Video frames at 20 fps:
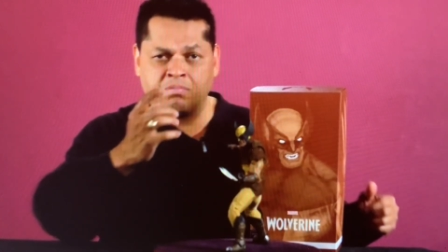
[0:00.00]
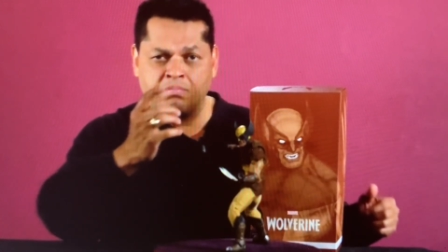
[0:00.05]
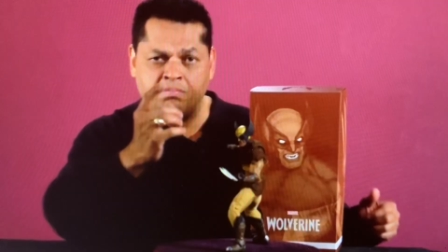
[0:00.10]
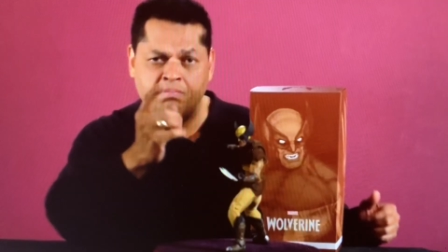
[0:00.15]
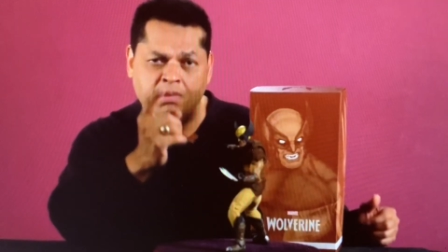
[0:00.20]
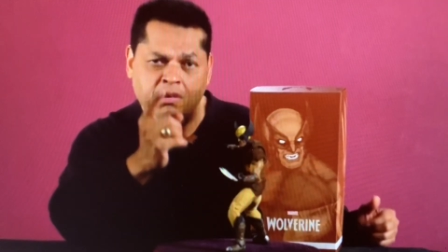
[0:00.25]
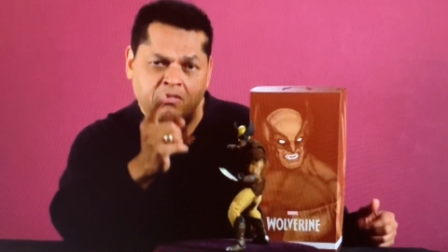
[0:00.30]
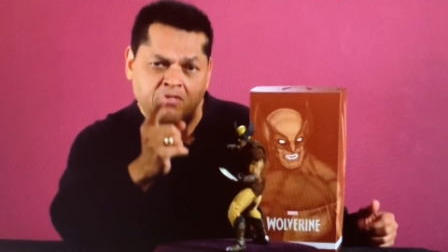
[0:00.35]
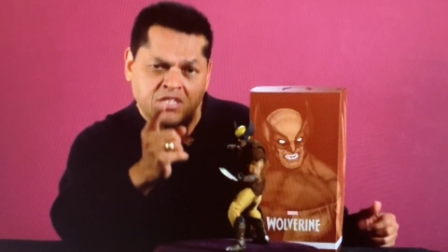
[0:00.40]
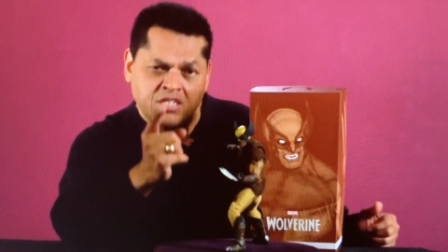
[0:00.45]

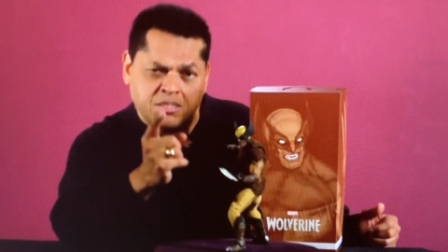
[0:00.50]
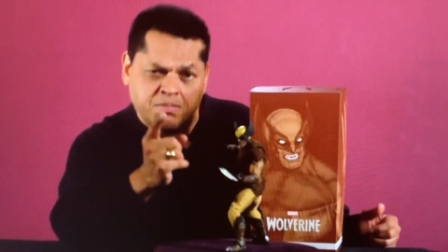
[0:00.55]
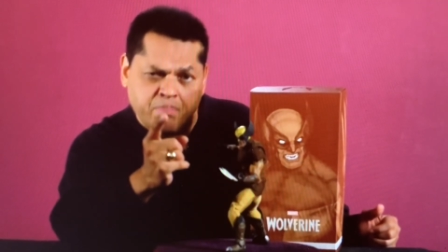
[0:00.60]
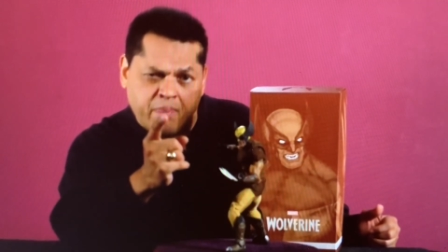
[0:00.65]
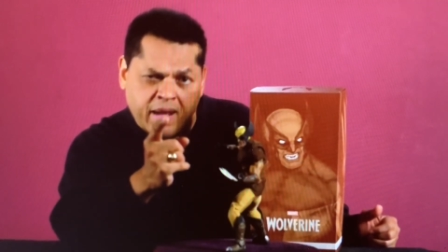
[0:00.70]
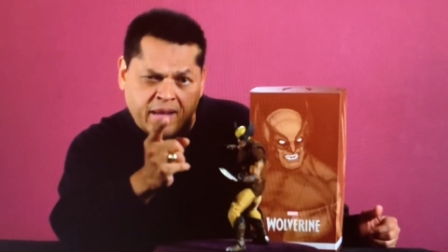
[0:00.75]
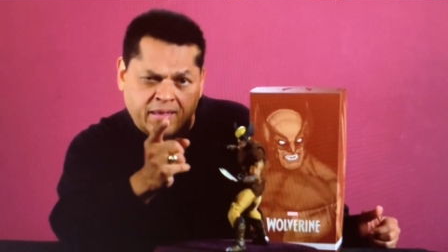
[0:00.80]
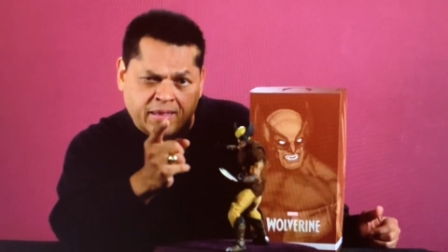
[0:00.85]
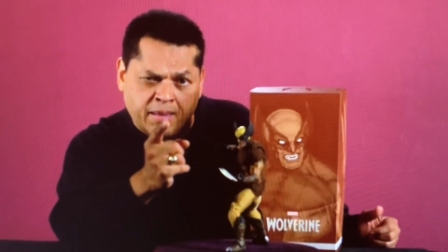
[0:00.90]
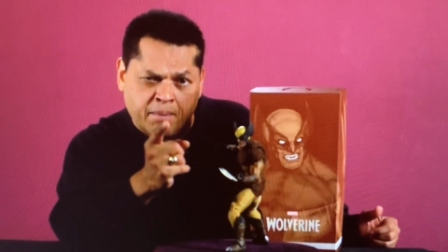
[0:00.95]
But
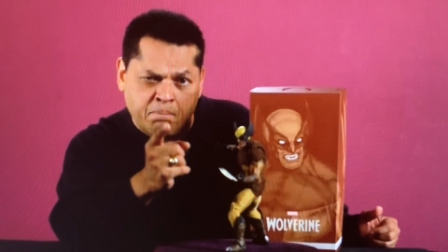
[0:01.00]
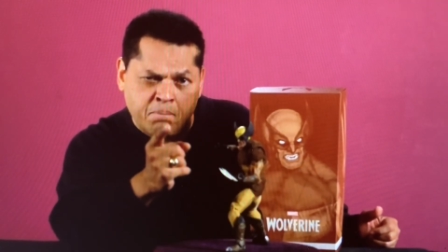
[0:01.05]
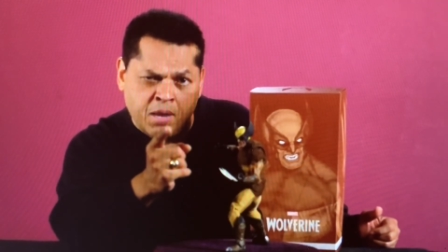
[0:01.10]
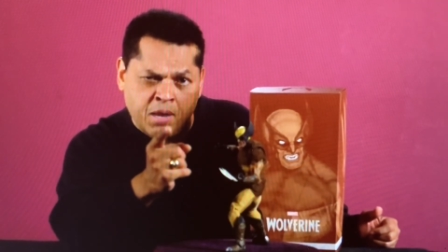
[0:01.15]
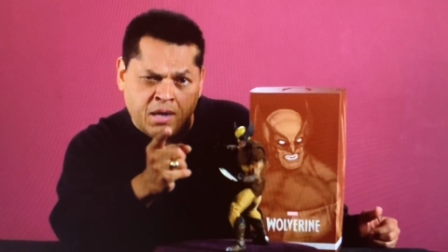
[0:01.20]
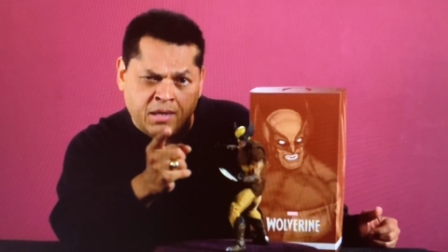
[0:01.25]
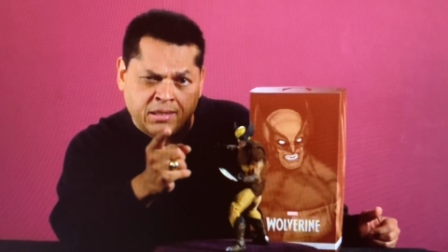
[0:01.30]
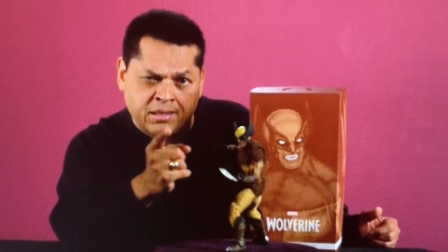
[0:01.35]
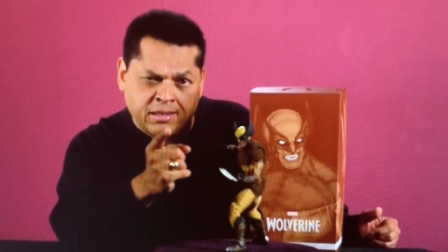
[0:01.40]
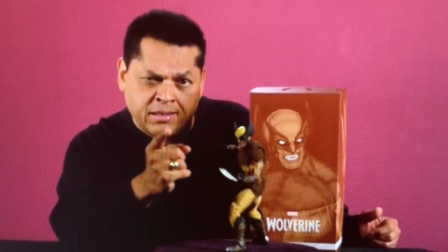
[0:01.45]
respect the
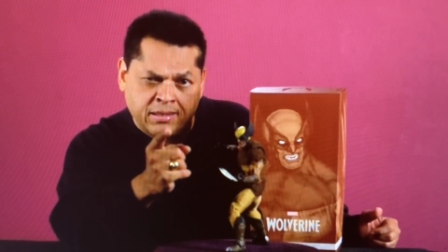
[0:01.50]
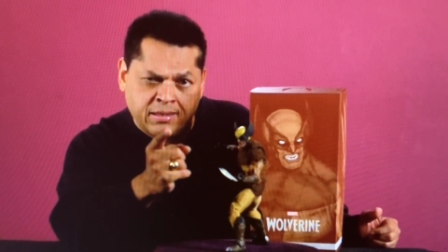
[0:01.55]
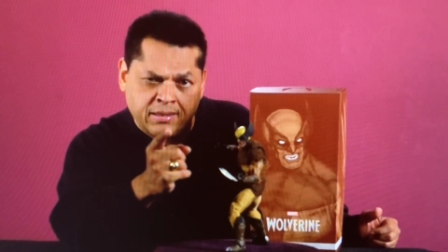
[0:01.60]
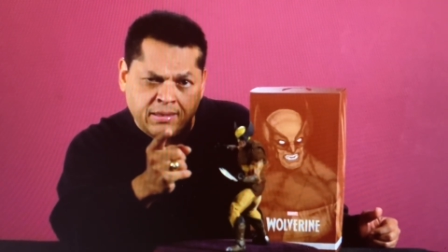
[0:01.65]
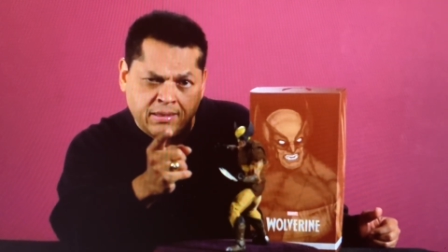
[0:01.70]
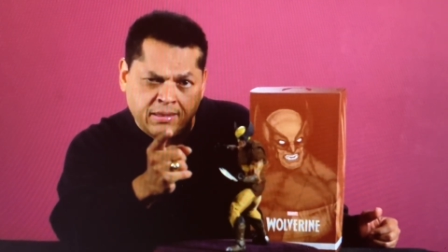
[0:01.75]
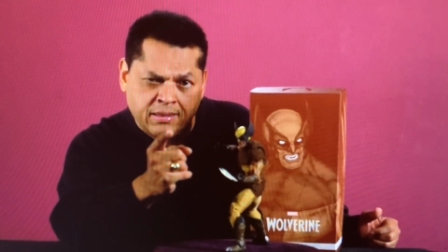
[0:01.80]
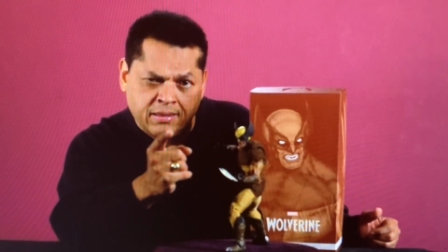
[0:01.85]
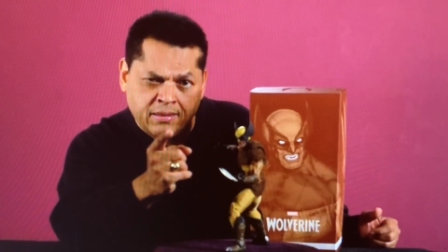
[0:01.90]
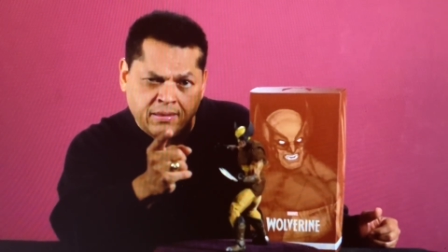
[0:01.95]
monkey.
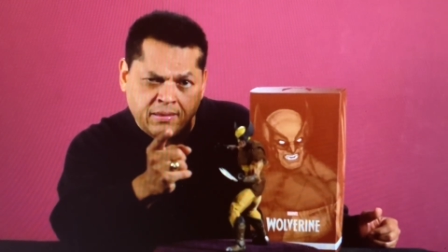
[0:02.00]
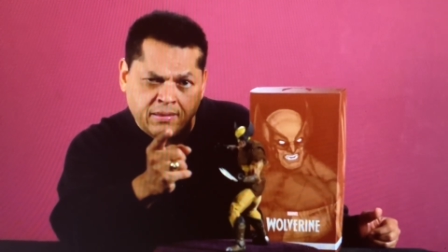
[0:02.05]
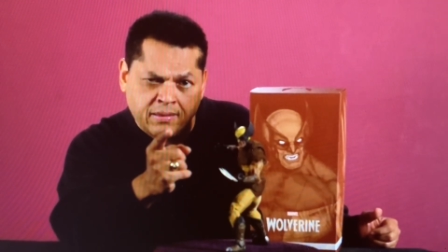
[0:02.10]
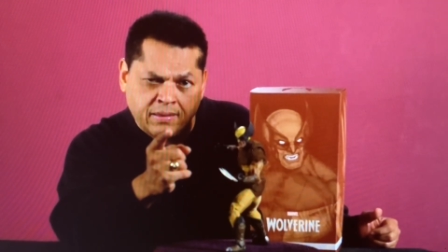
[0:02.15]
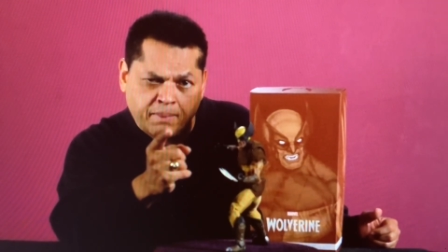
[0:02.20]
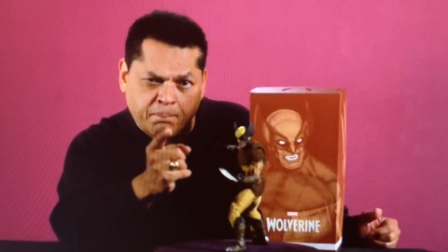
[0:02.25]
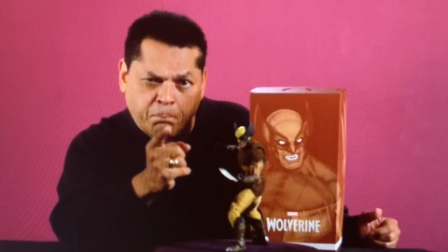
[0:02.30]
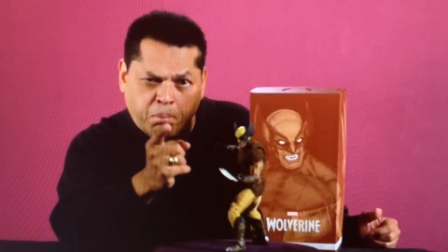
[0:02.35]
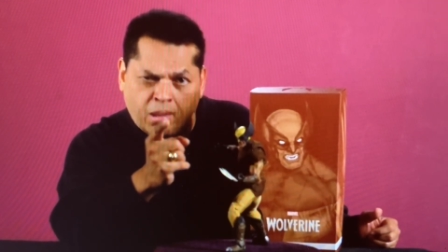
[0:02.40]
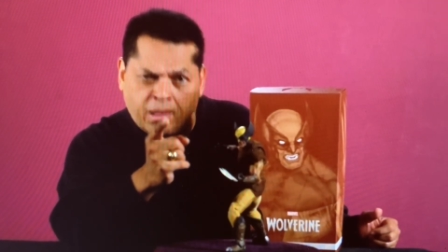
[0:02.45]

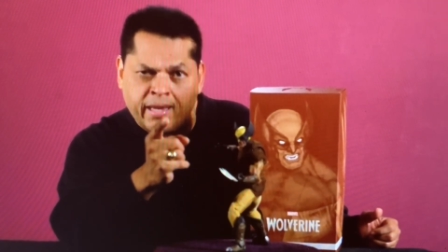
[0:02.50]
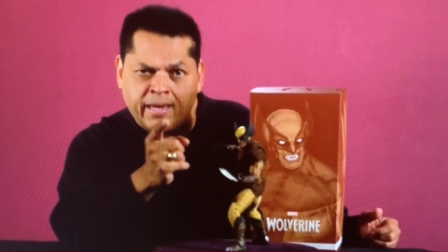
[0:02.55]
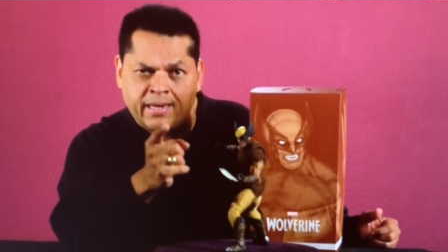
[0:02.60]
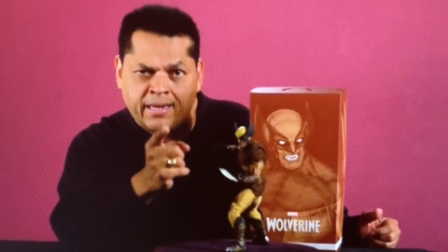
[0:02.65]
Play